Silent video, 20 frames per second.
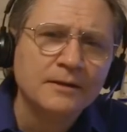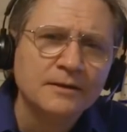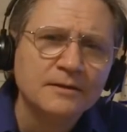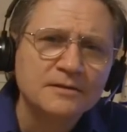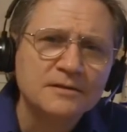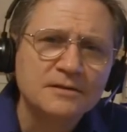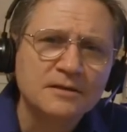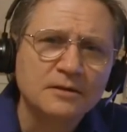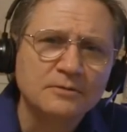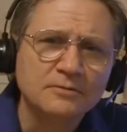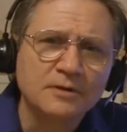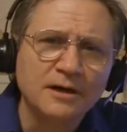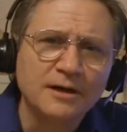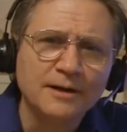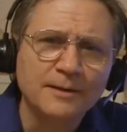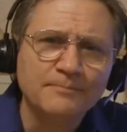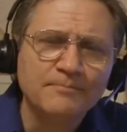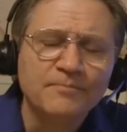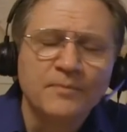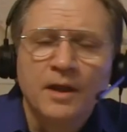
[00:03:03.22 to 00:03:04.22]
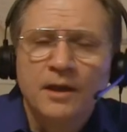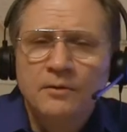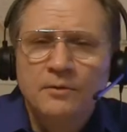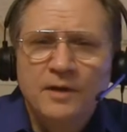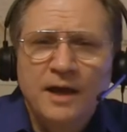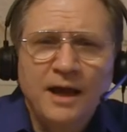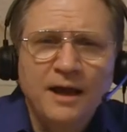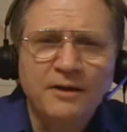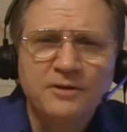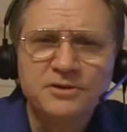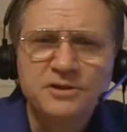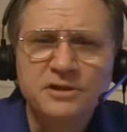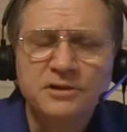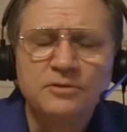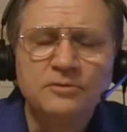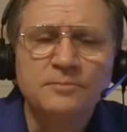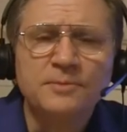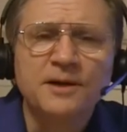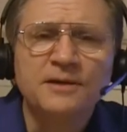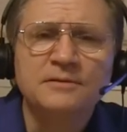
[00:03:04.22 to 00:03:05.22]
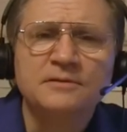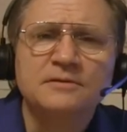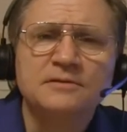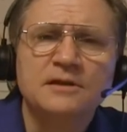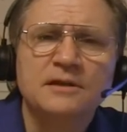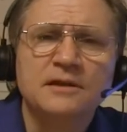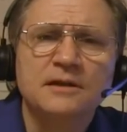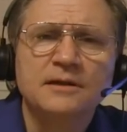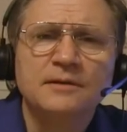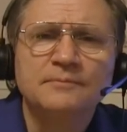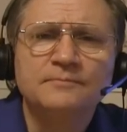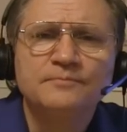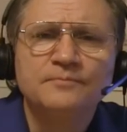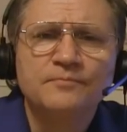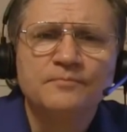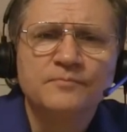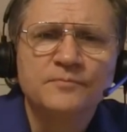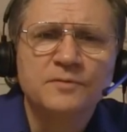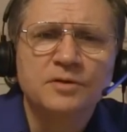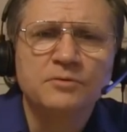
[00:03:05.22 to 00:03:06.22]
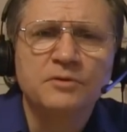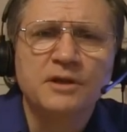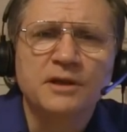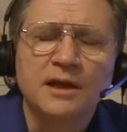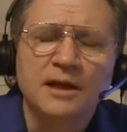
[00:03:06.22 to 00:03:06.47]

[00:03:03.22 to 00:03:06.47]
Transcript: So how did you go about doing